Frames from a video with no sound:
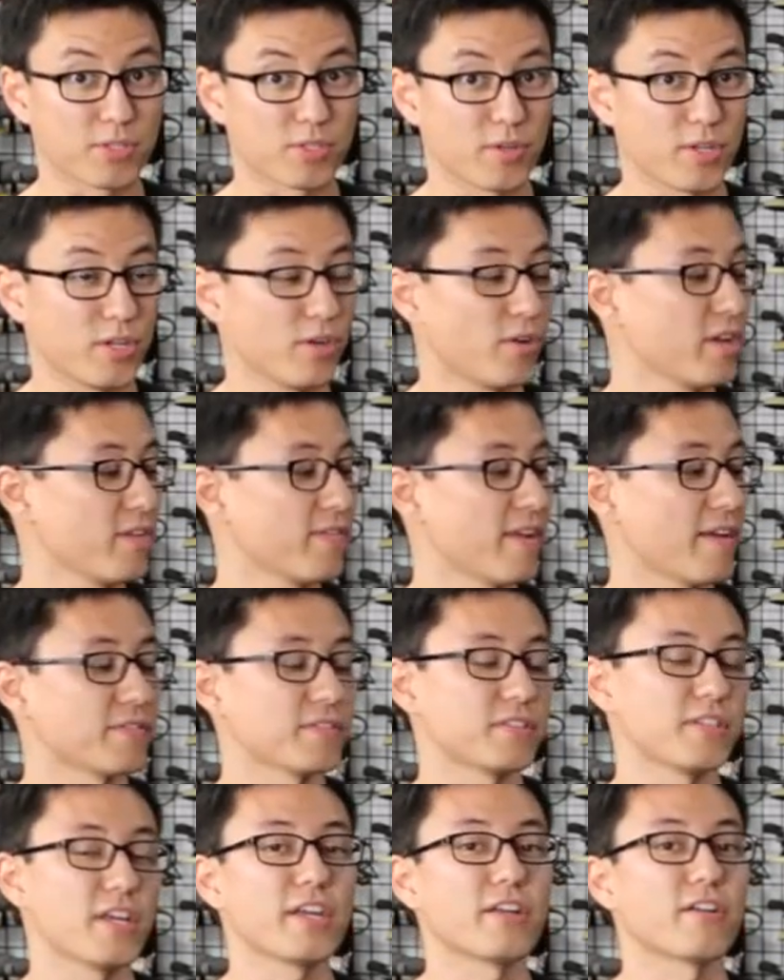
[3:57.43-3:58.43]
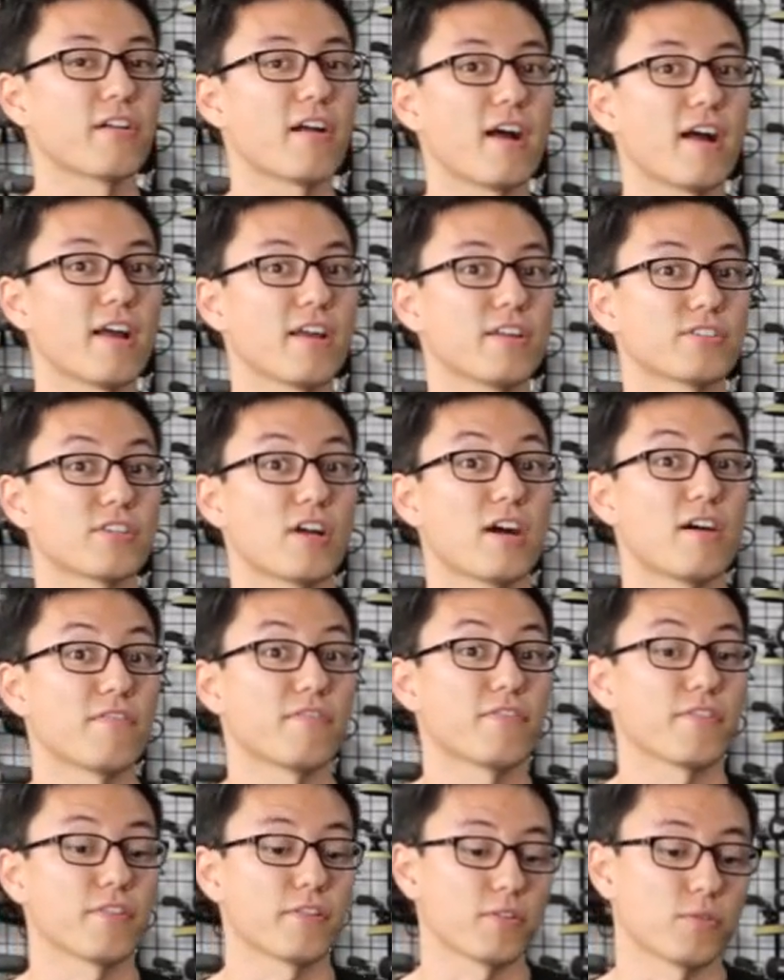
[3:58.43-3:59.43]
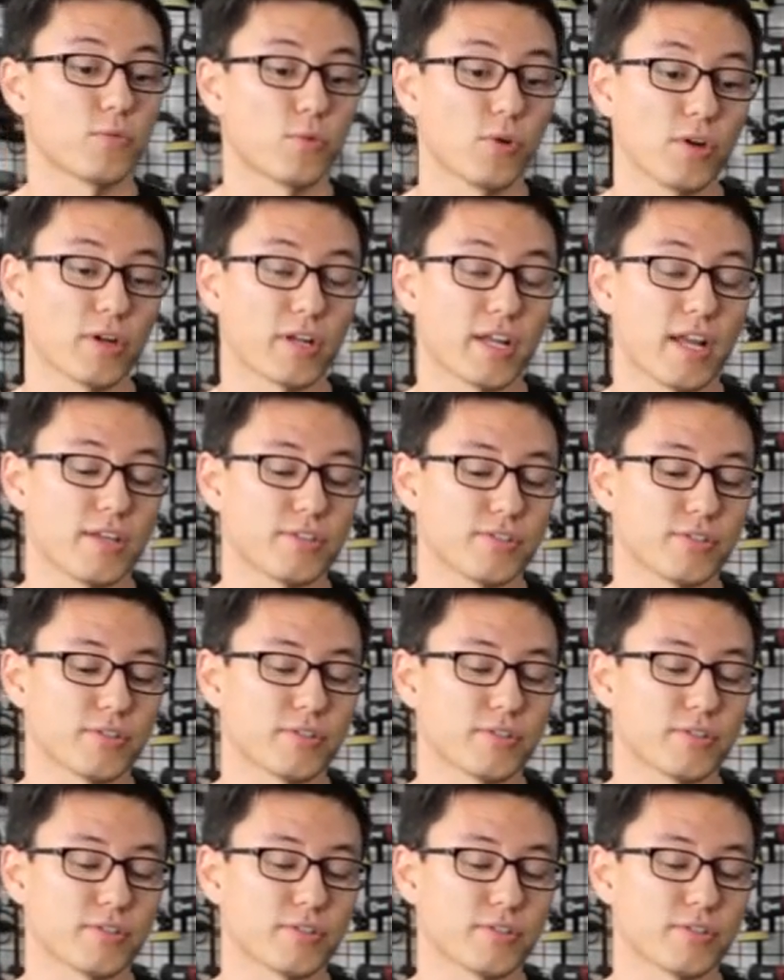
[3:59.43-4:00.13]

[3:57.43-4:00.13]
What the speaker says: so you don't even have to take your eyes off the work as